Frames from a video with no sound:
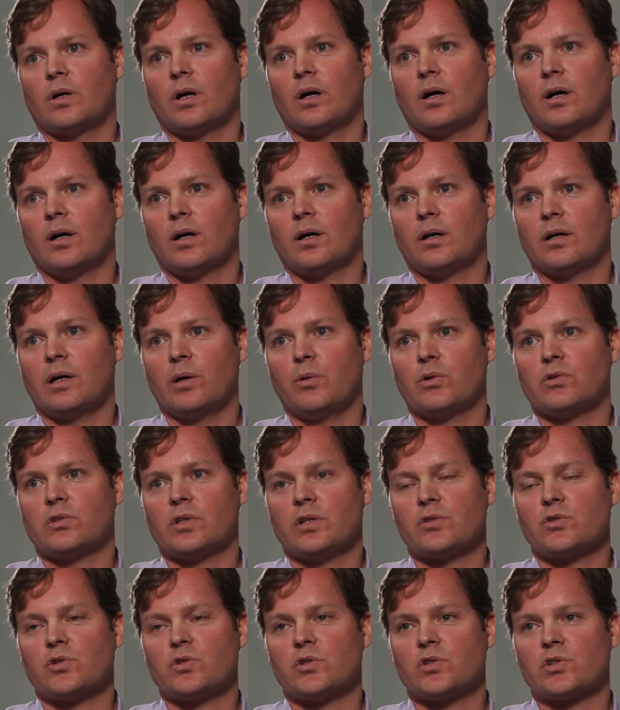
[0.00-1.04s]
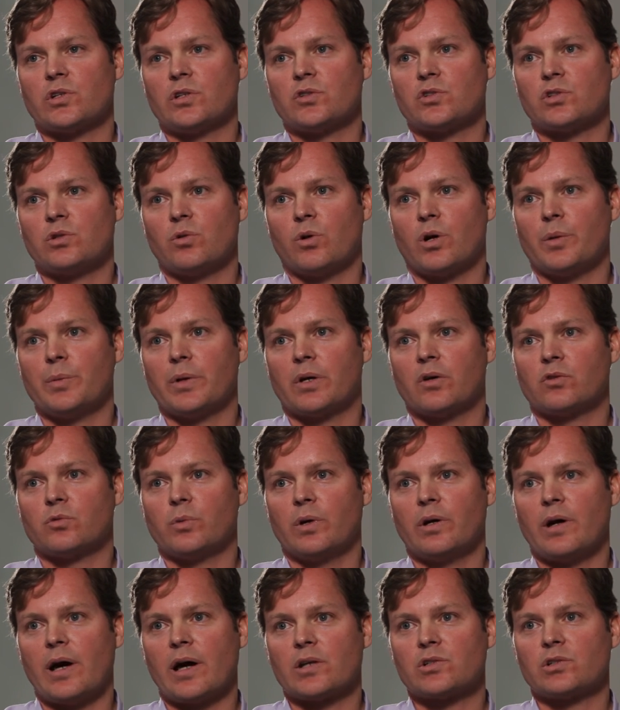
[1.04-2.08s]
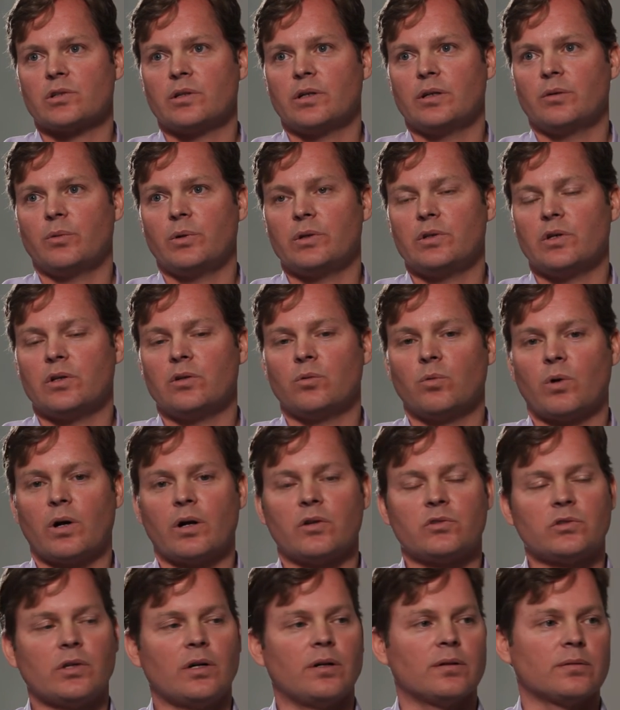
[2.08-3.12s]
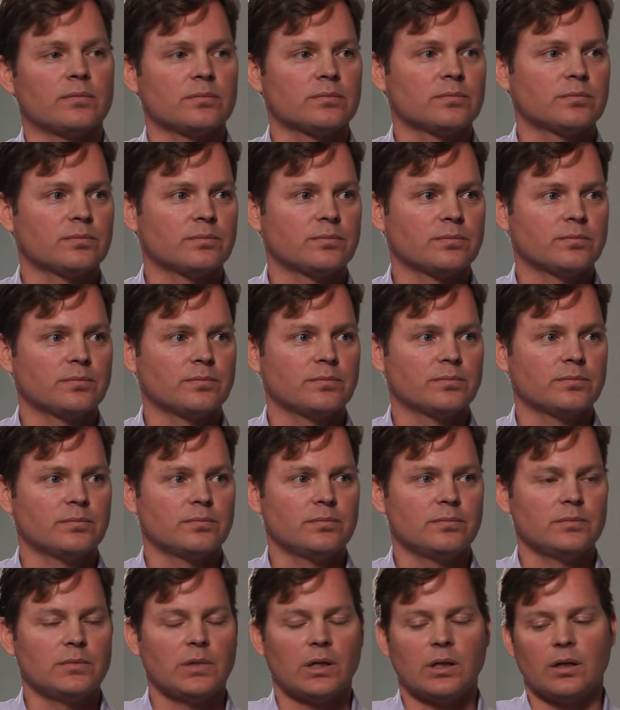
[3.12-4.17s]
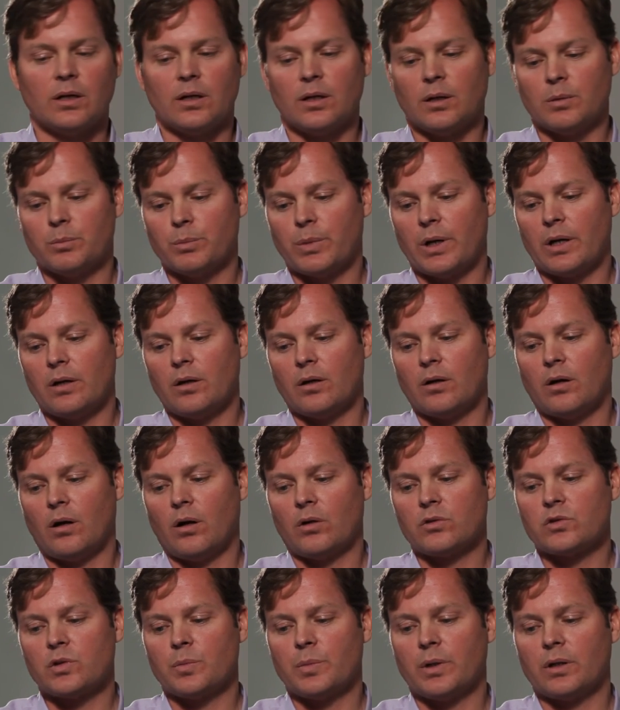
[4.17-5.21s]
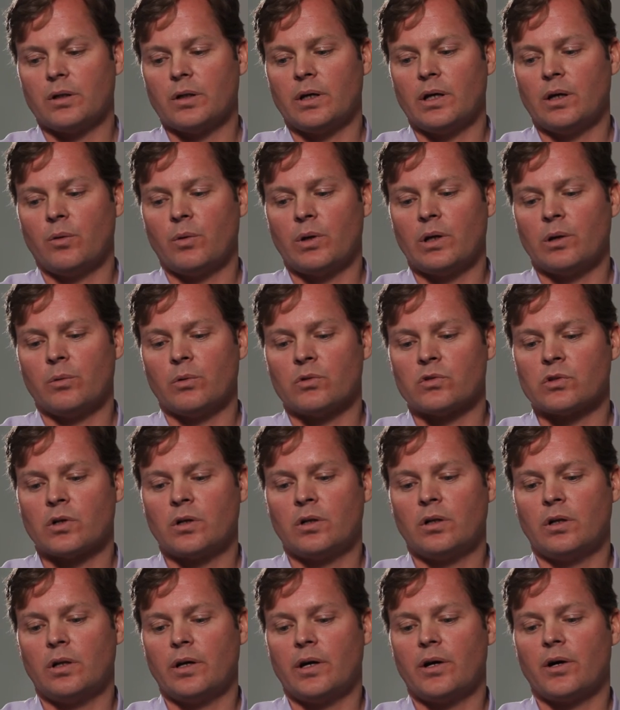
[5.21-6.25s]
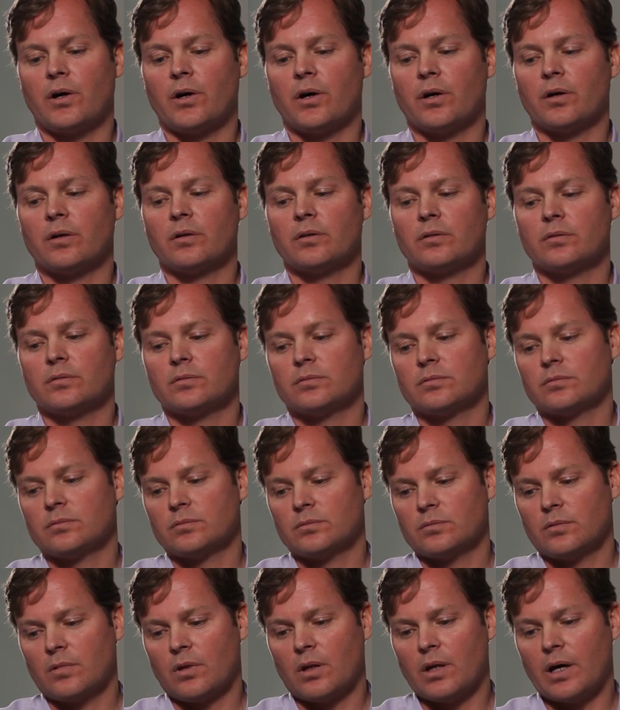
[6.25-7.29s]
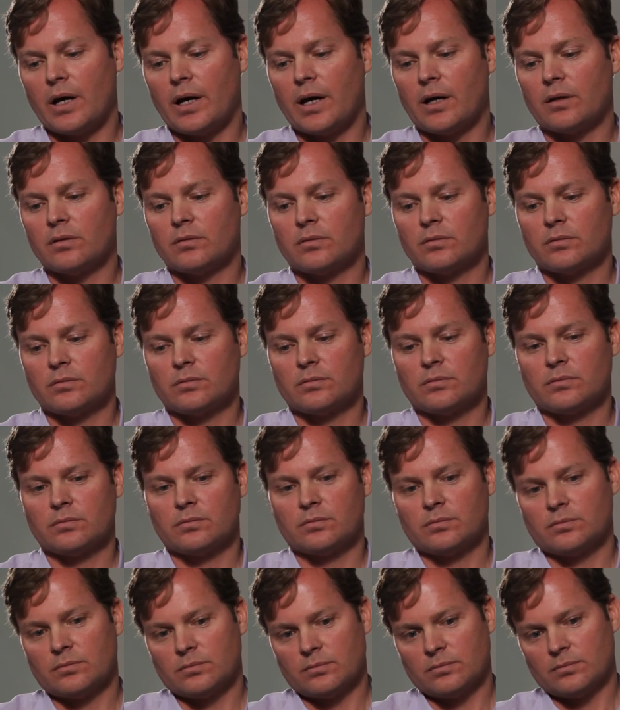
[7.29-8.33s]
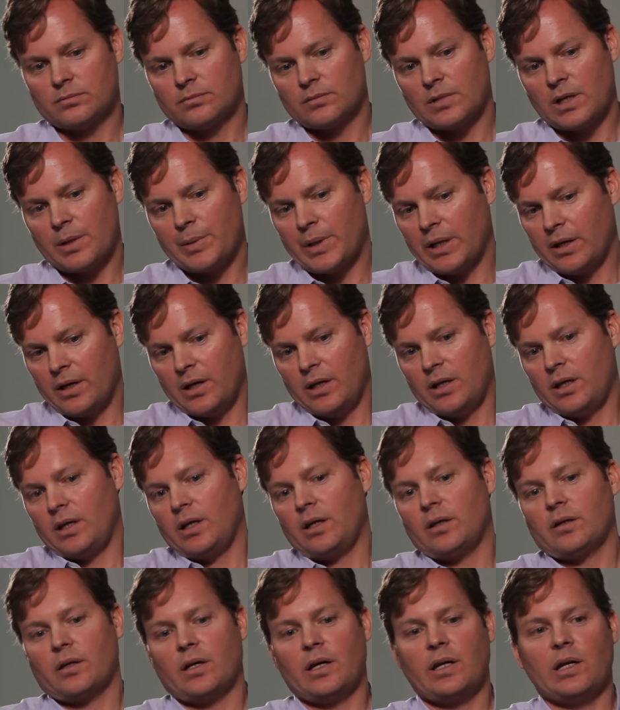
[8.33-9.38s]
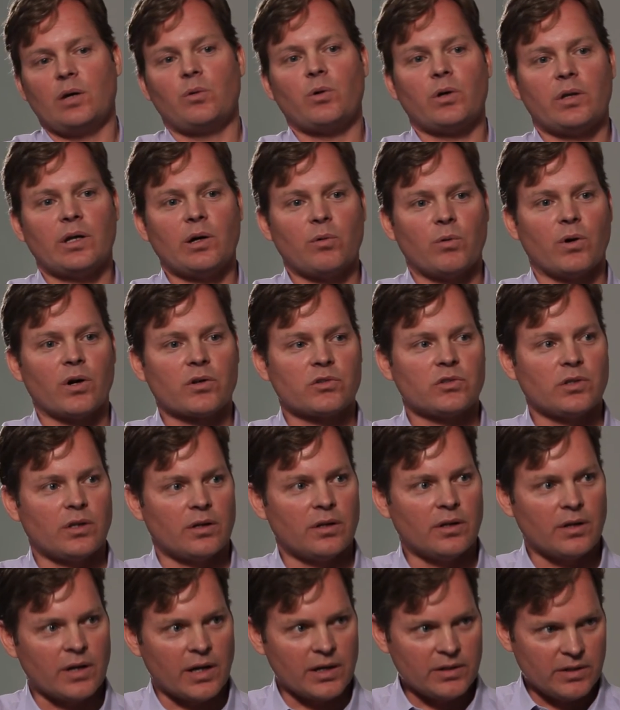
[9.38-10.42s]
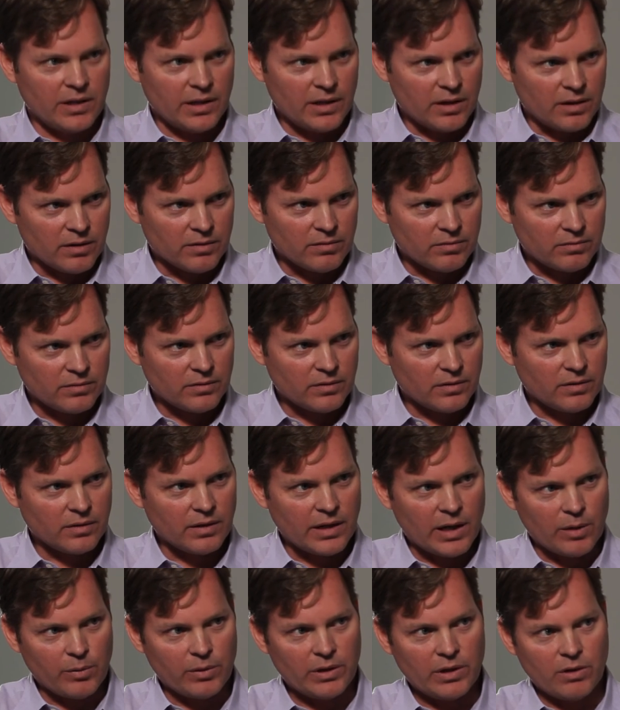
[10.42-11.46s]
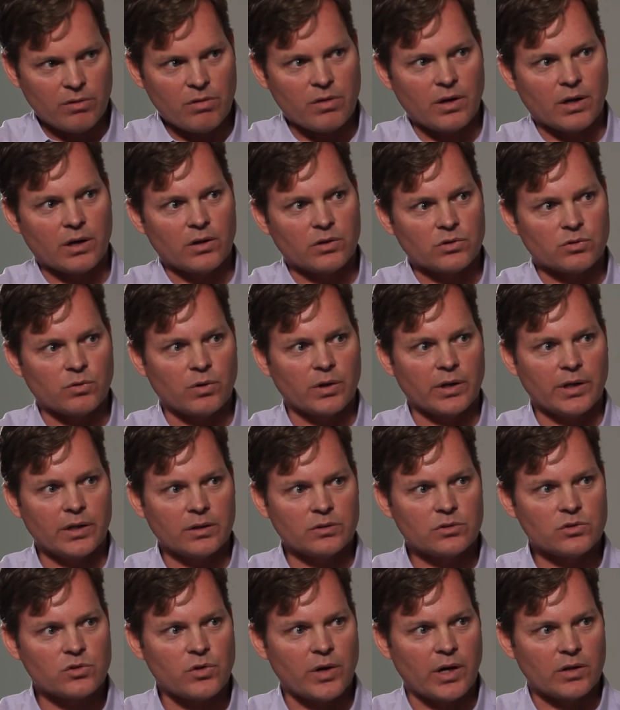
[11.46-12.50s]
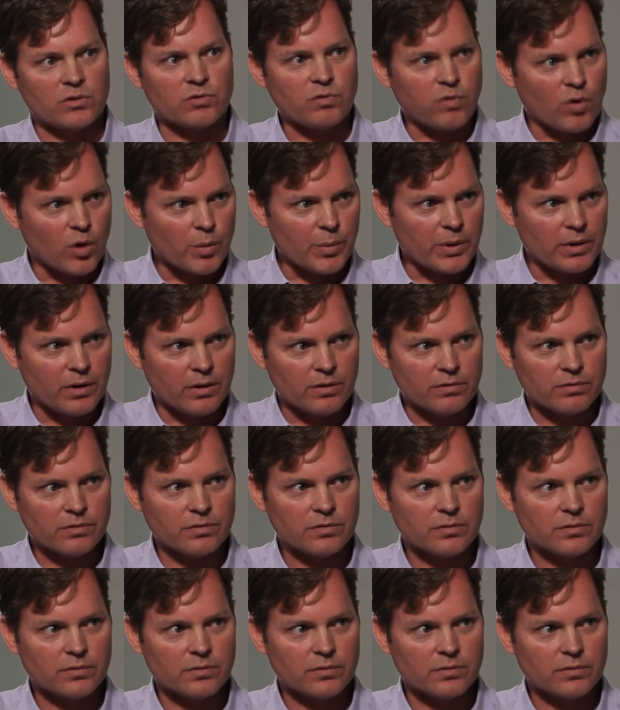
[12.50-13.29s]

uh, it was an interesting story because we actually we didn't want to sell. Um, but ultimately, when it was clear that, I mean, any, anyone that works on an idea that you think is really transformative